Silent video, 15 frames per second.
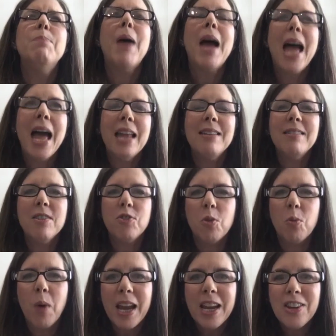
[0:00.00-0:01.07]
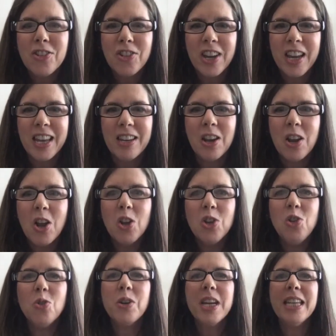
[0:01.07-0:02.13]
bad situation.
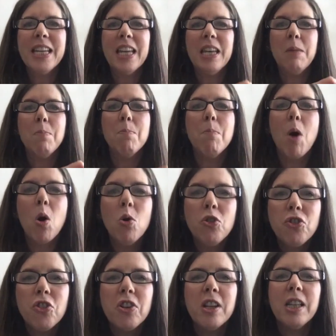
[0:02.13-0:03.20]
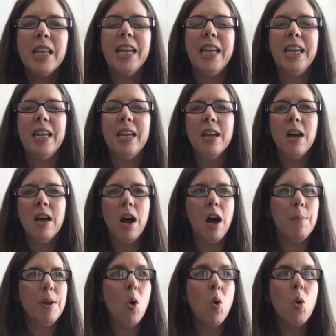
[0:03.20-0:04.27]
You can get emotionally
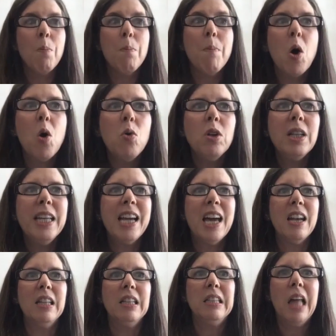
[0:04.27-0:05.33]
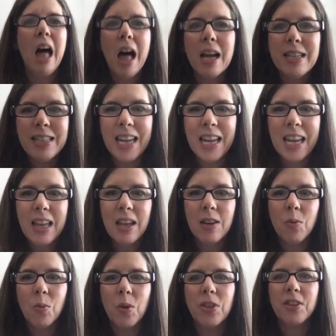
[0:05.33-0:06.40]
and hormonally kind of locked
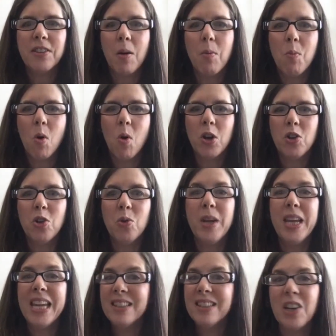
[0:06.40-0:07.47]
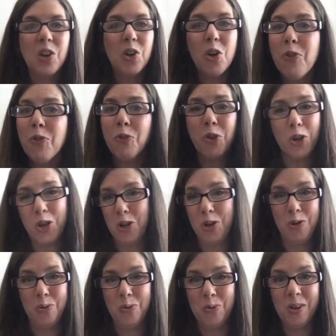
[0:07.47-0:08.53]
in with someone who isn't good for
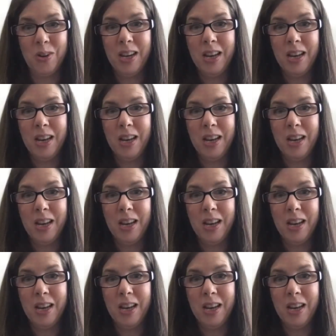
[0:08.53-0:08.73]
you.